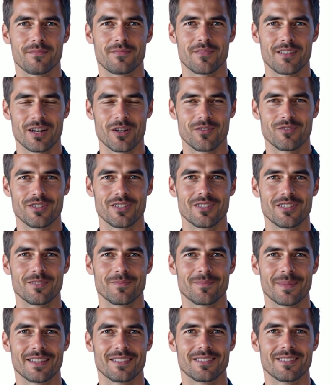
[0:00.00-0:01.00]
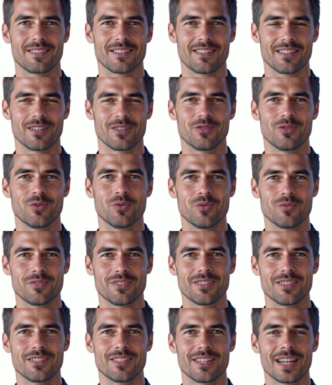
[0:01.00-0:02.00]
Dr. Dispenza concludes
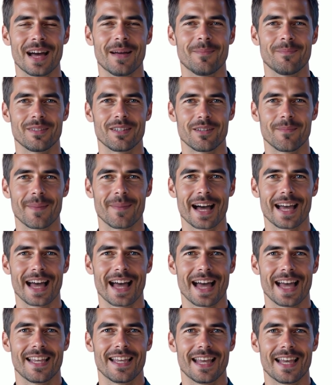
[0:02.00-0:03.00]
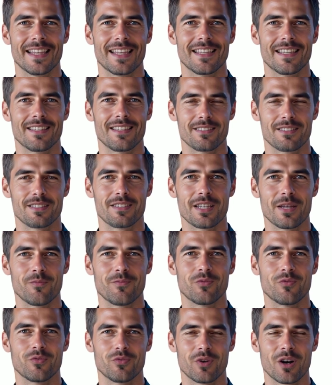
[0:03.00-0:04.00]
the chapter by highlighting
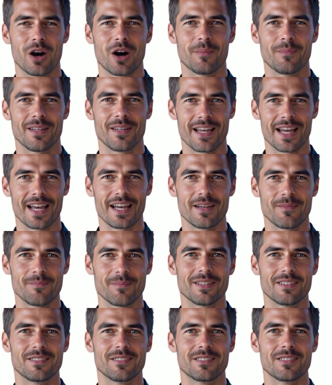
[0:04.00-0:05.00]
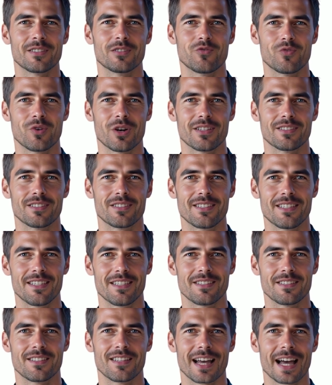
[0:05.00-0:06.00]
several common elements across
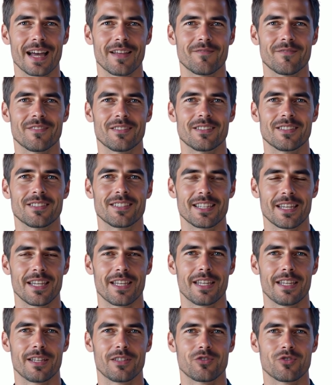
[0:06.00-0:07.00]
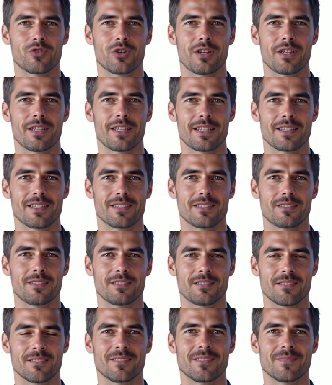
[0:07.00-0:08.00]
these diverse healing journeys.